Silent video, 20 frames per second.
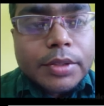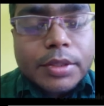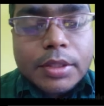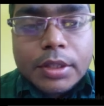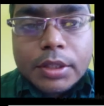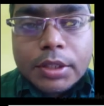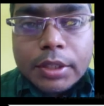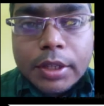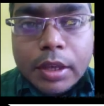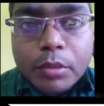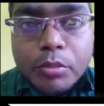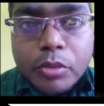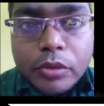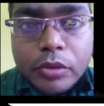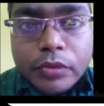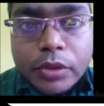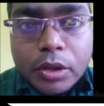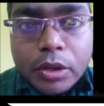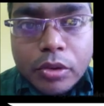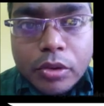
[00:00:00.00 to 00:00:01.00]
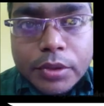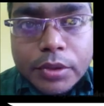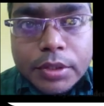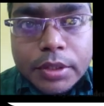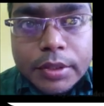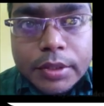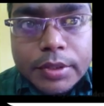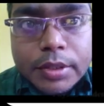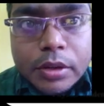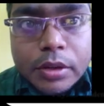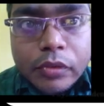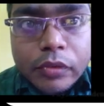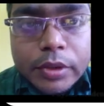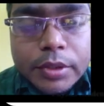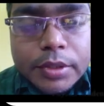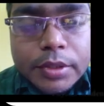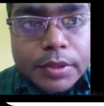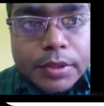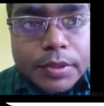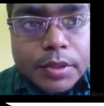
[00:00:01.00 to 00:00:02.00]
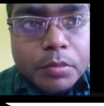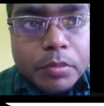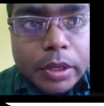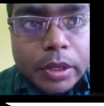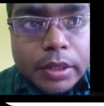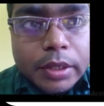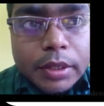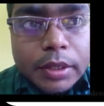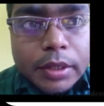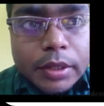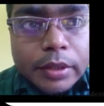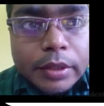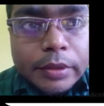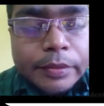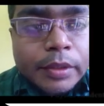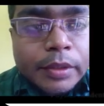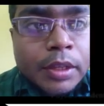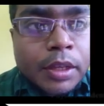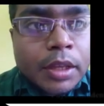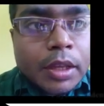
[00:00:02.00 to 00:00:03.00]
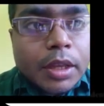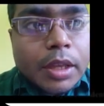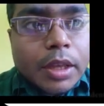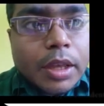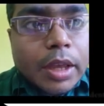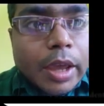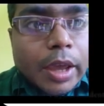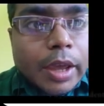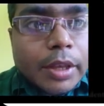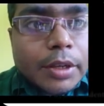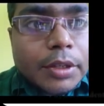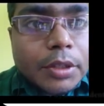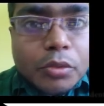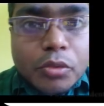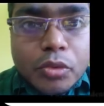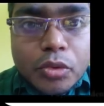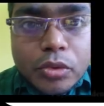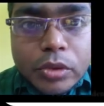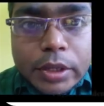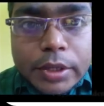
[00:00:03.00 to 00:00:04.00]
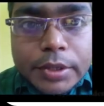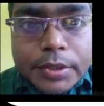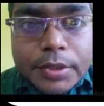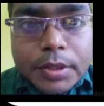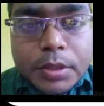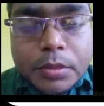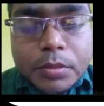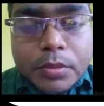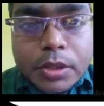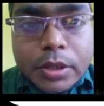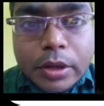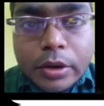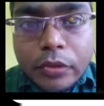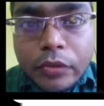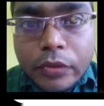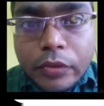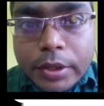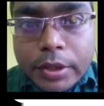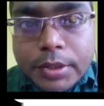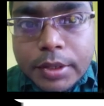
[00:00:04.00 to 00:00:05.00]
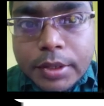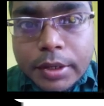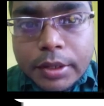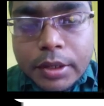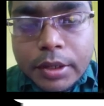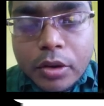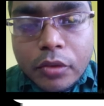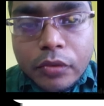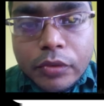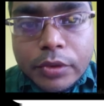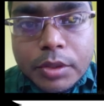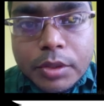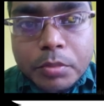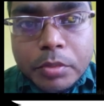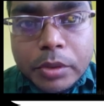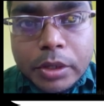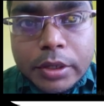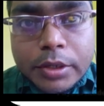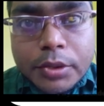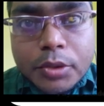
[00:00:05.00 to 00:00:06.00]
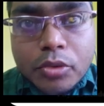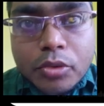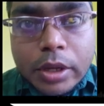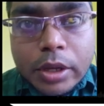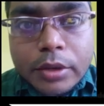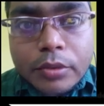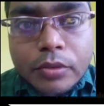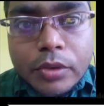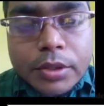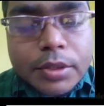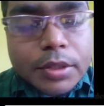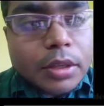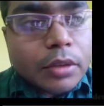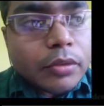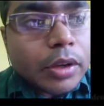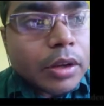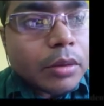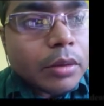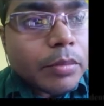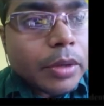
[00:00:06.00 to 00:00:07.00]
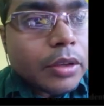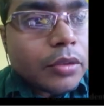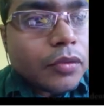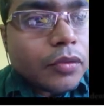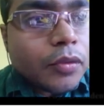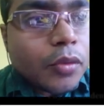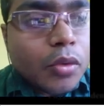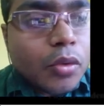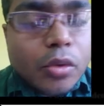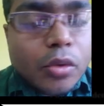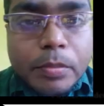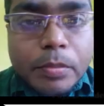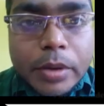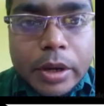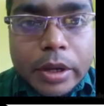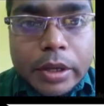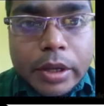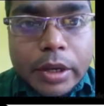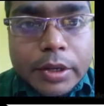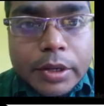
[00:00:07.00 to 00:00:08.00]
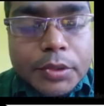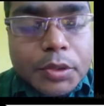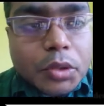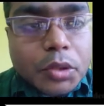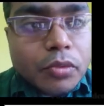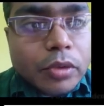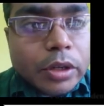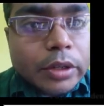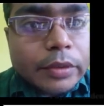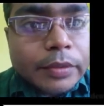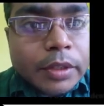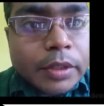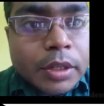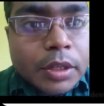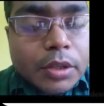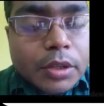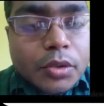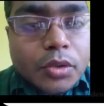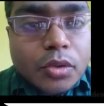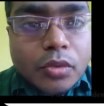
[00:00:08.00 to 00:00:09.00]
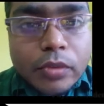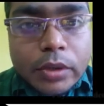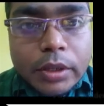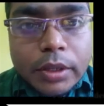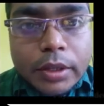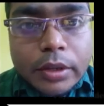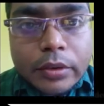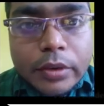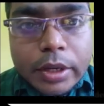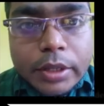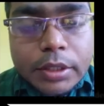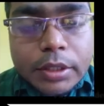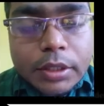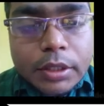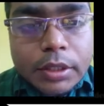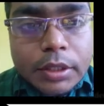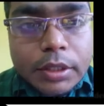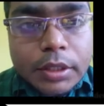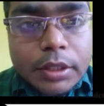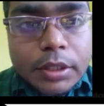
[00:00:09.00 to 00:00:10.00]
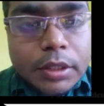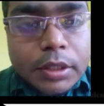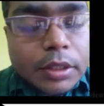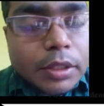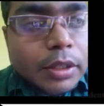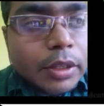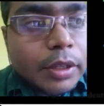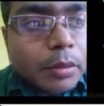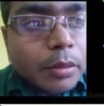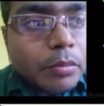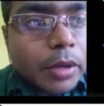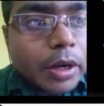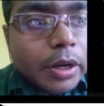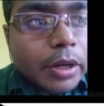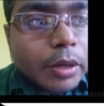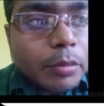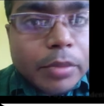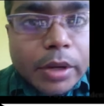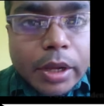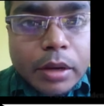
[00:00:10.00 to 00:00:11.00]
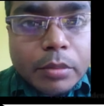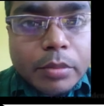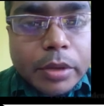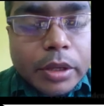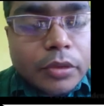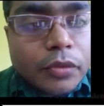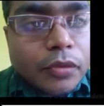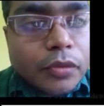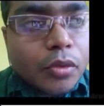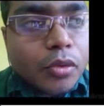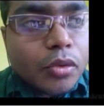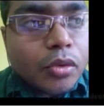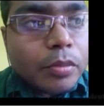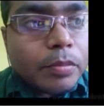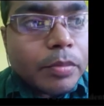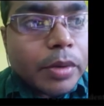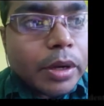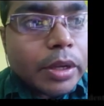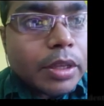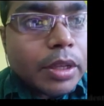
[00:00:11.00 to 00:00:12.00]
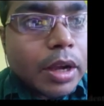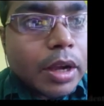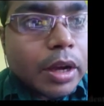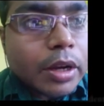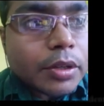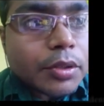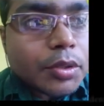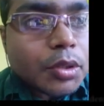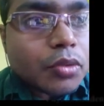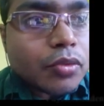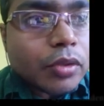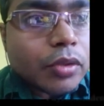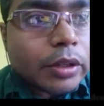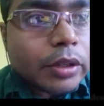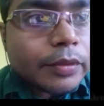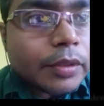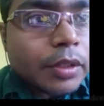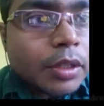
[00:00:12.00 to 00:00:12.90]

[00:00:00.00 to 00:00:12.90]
is the shape of the Gaussian surface? It is spherical, and you know the surface area of a sphere, so that was given by 4 pi r square. So we can write E multiplied by 4 pi r square.